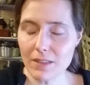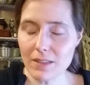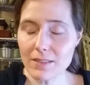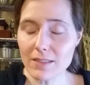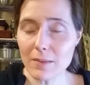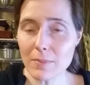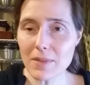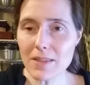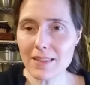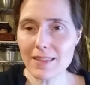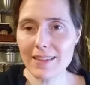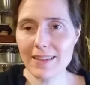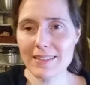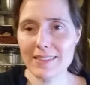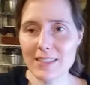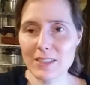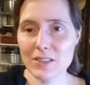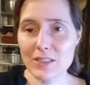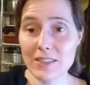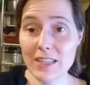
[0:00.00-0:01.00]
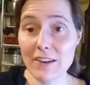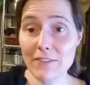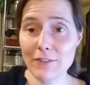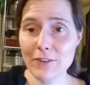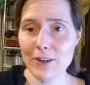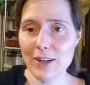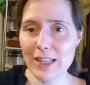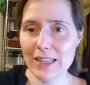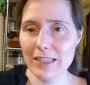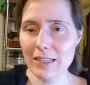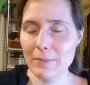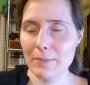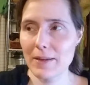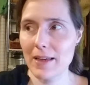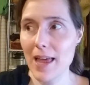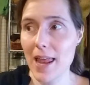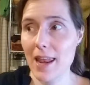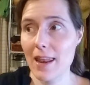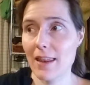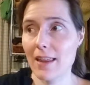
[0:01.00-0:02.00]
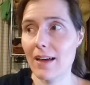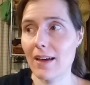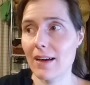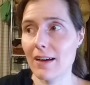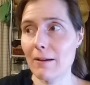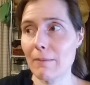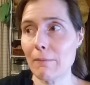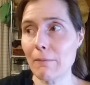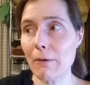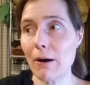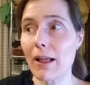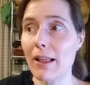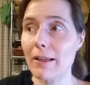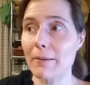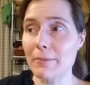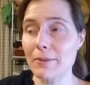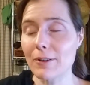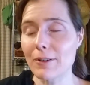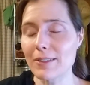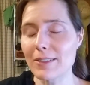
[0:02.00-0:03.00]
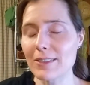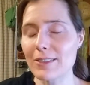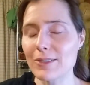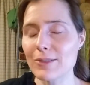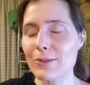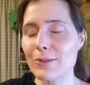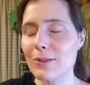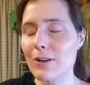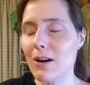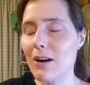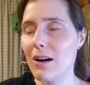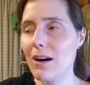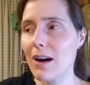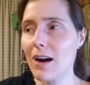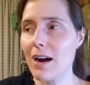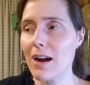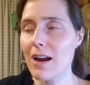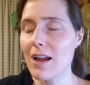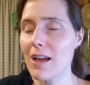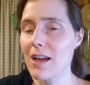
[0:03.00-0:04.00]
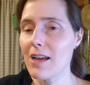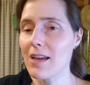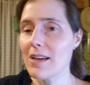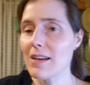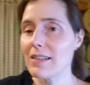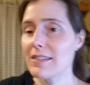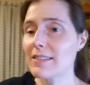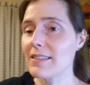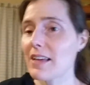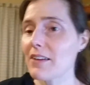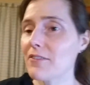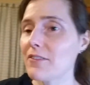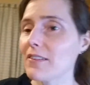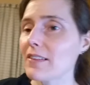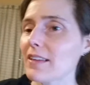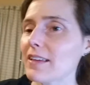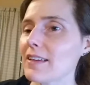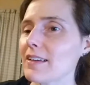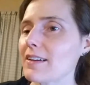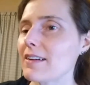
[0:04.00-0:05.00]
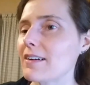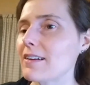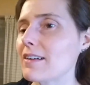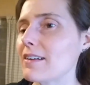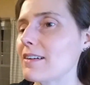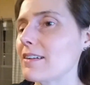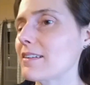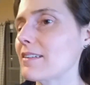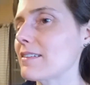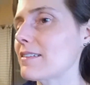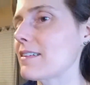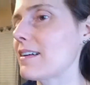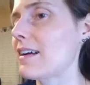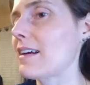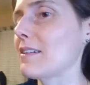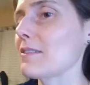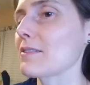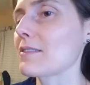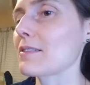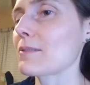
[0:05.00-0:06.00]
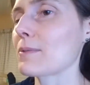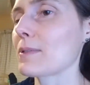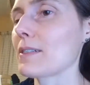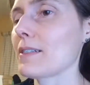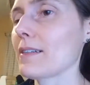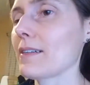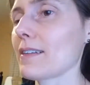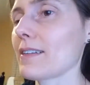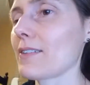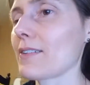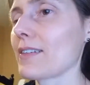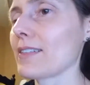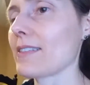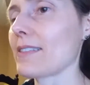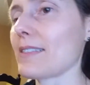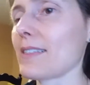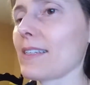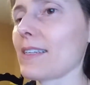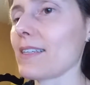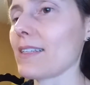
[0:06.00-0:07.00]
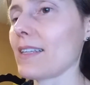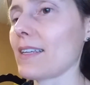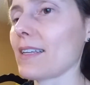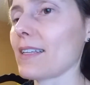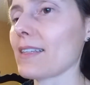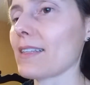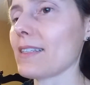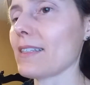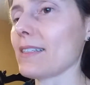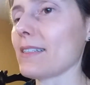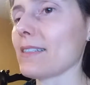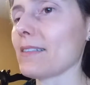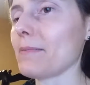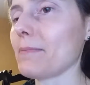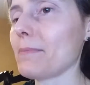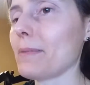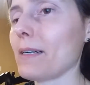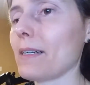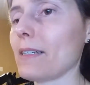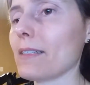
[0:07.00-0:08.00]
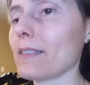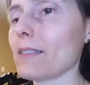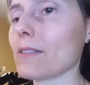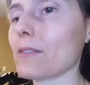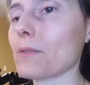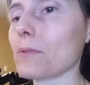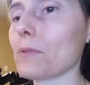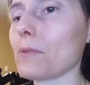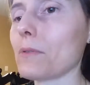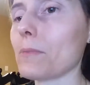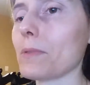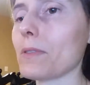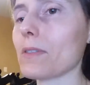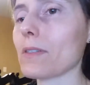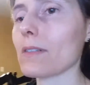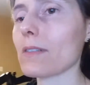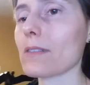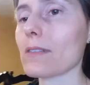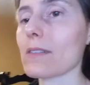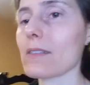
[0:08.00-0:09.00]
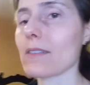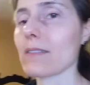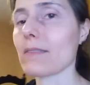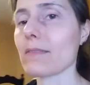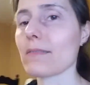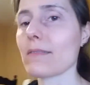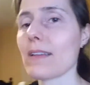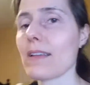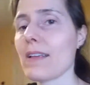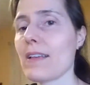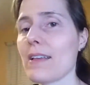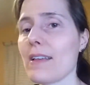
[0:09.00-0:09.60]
Some of the things that are suffering a little bit while I'm going to school are definitely our housework. You can see like the piles of school books and